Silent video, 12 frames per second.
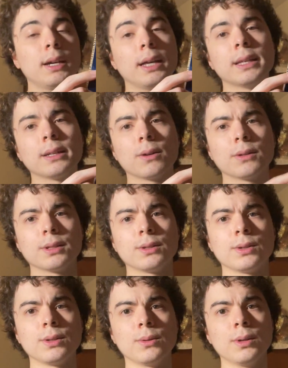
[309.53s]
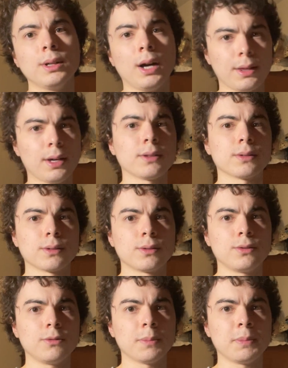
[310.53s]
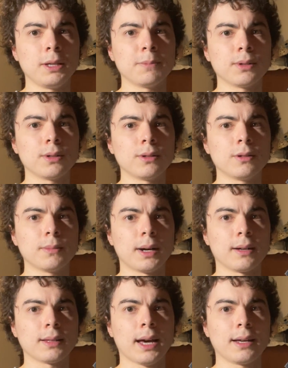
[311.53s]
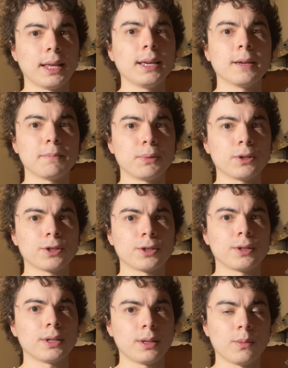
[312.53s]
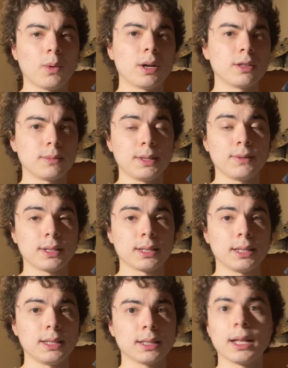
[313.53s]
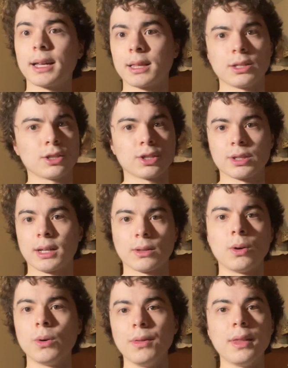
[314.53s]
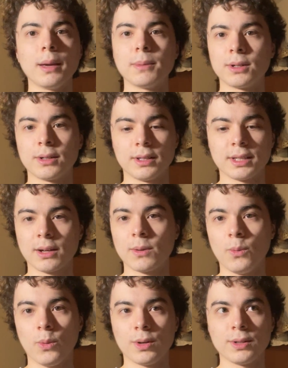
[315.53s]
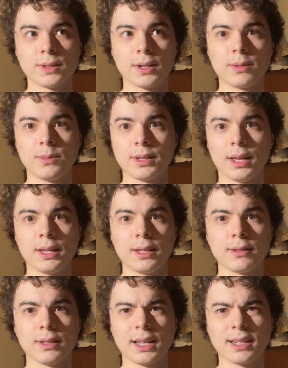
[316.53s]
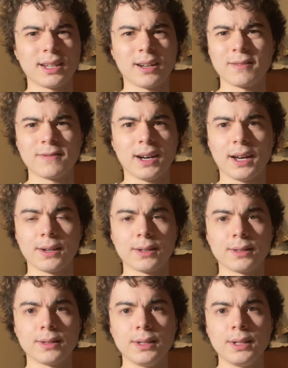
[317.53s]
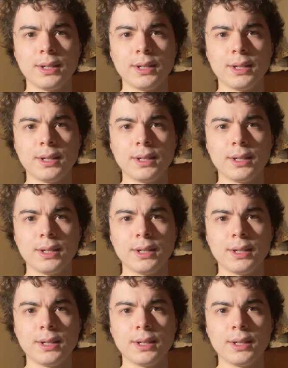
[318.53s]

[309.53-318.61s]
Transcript: And then it goes into another group of people about how they get butchered, and then one of them even sees like just like the whole neighborhood is like a war zone where they hear like gunfire,